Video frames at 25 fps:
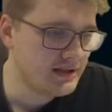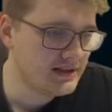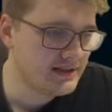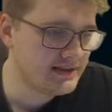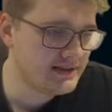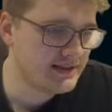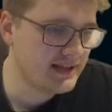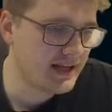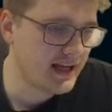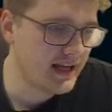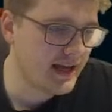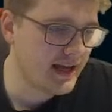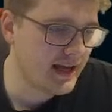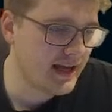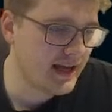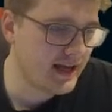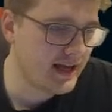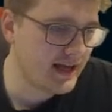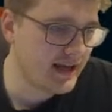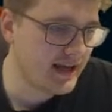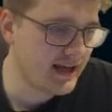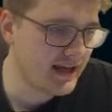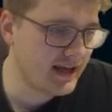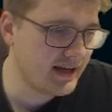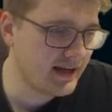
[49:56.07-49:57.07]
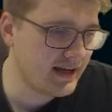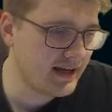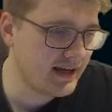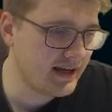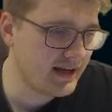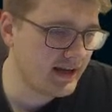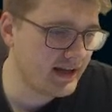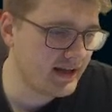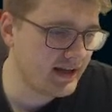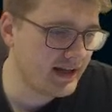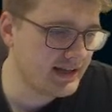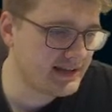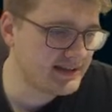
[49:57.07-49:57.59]
say,
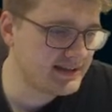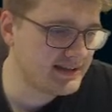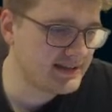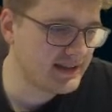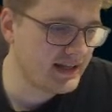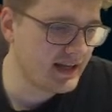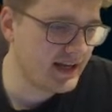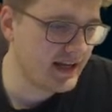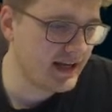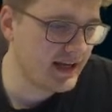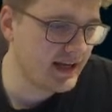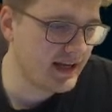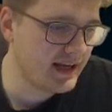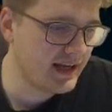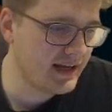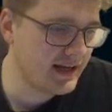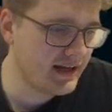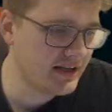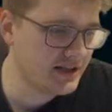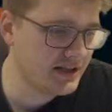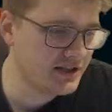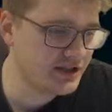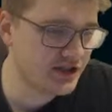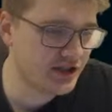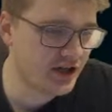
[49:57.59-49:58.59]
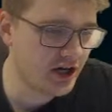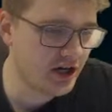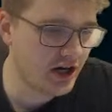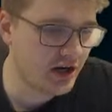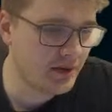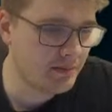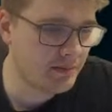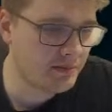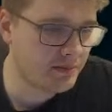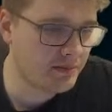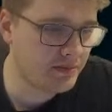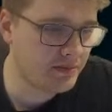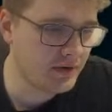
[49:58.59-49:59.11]
let's say
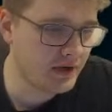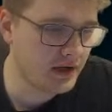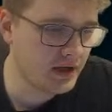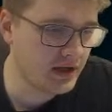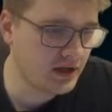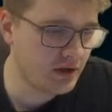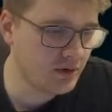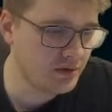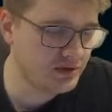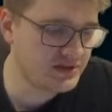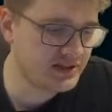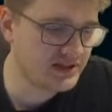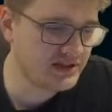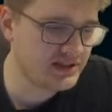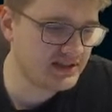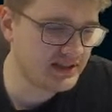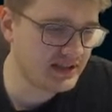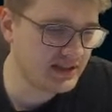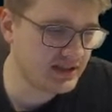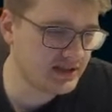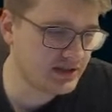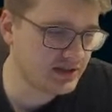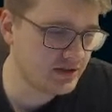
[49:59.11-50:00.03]
sharp loads the C.